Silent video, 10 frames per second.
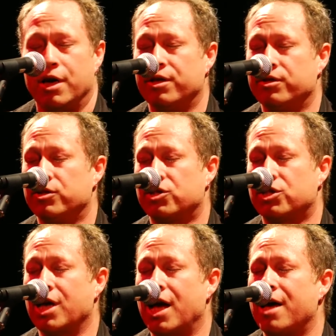and the
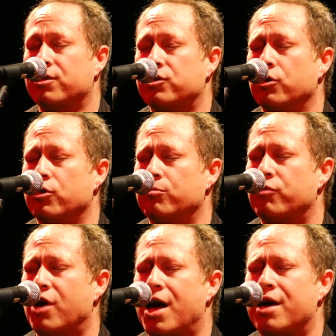sky turned
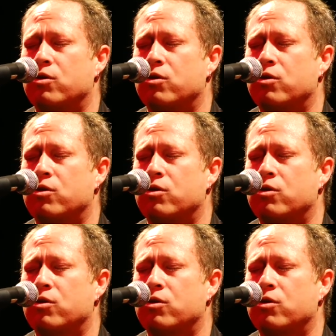bright